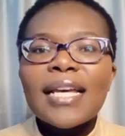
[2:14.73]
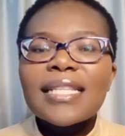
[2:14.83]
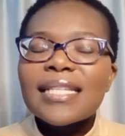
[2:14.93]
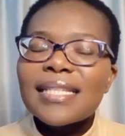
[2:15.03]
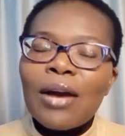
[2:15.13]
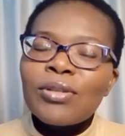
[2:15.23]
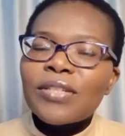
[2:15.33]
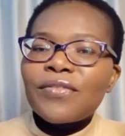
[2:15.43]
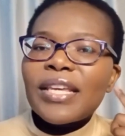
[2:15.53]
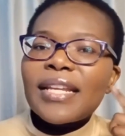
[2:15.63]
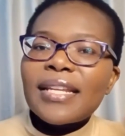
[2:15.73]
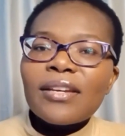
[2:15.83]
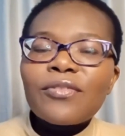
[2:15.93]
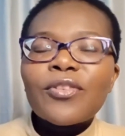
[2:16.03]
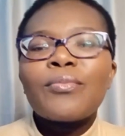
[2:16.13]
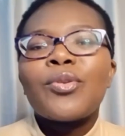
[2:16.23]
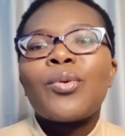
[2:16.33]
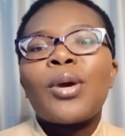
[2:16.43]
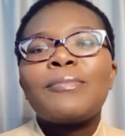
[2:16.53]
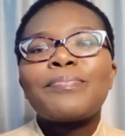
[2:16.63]
the sound, if you can hear from
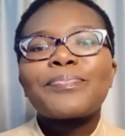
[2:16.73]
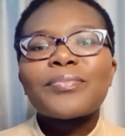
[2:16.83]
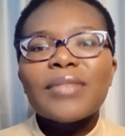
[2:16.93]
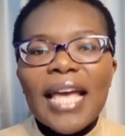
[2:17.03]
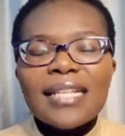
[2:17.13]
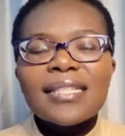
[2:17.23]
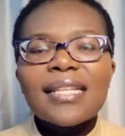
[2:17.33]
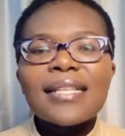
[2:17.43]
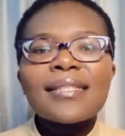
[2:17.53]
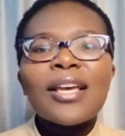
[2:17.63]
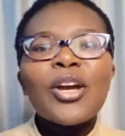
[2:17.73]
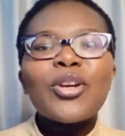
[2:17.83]
your headsets.